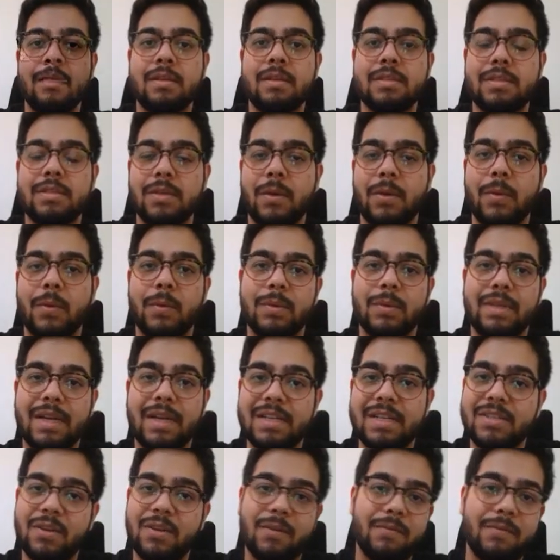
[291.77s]
So that
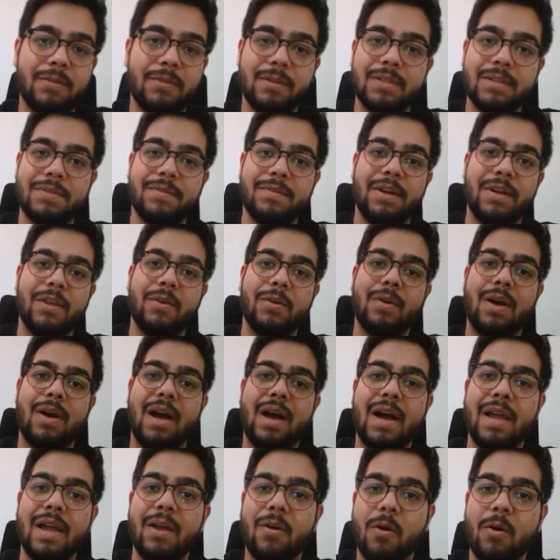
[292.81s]
is all for this video.
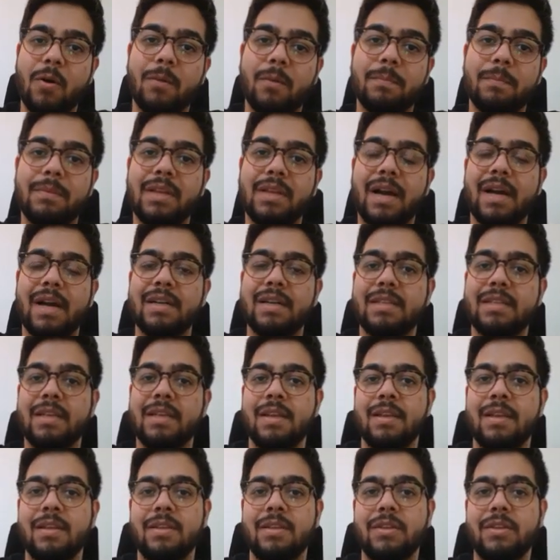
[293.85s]
I hope that
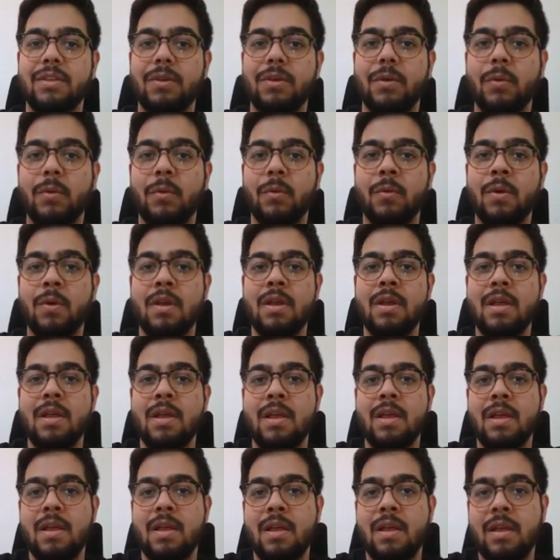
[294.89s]
you
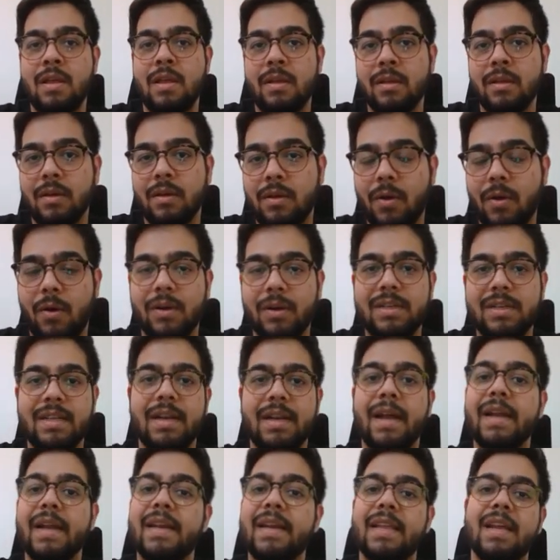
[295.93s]
got an
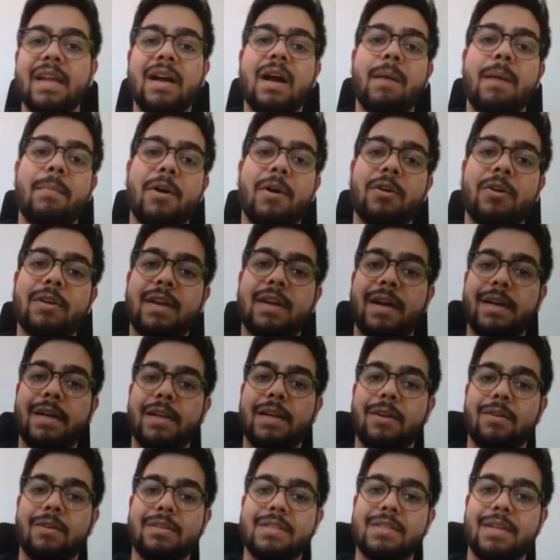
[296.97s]
idea about
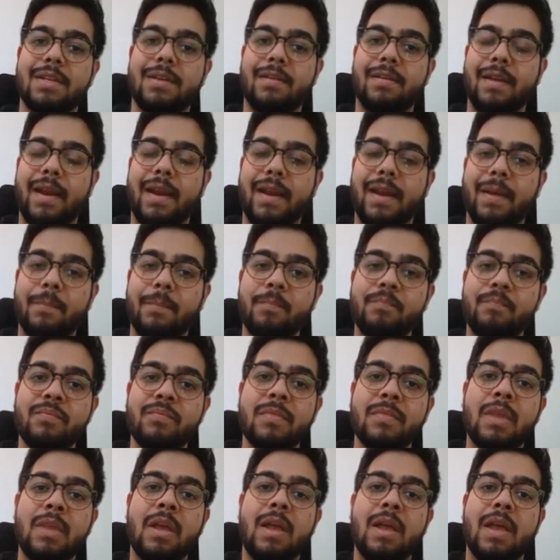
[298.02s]
cardiology training.
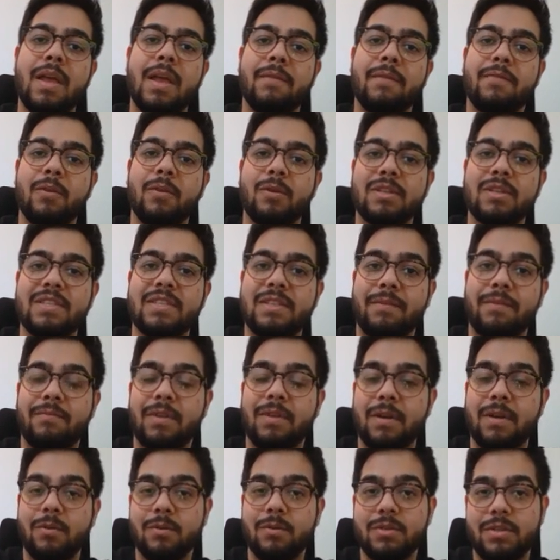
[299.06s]
If you are
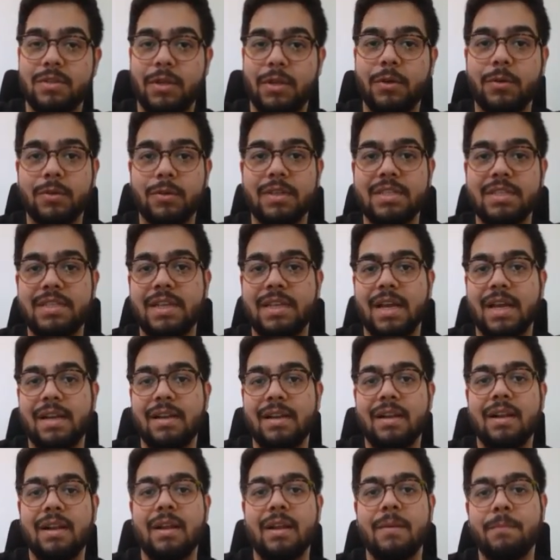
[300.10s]
someone who's new to this
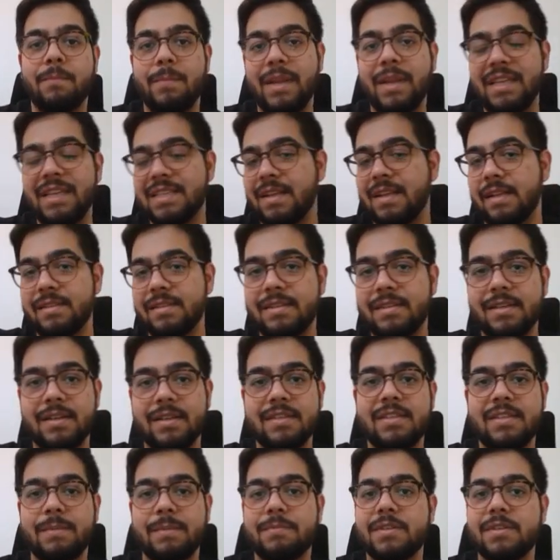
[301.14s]
channel, please consider
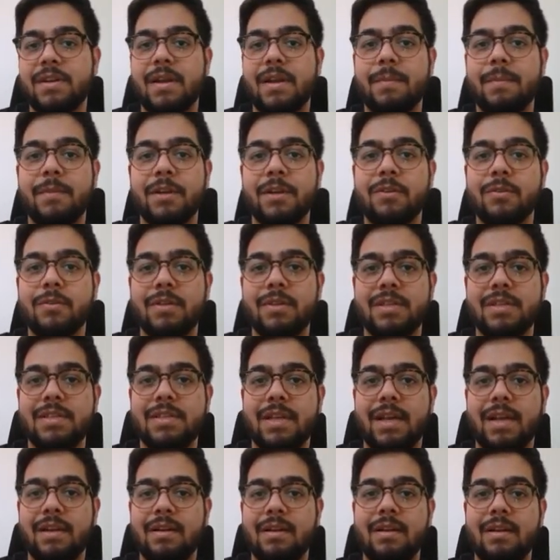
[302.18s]
subscribing to this
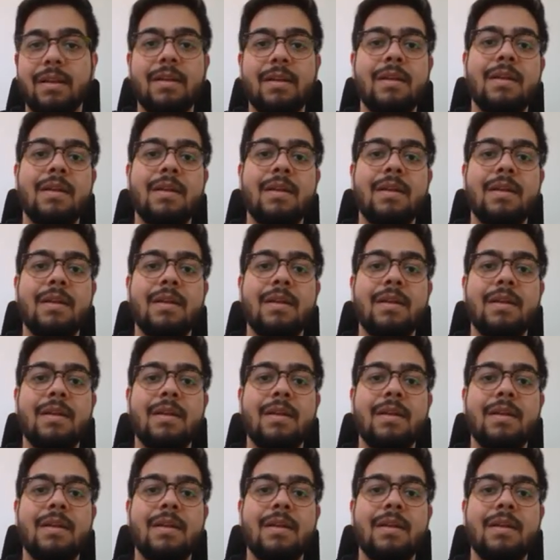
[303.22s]
channel,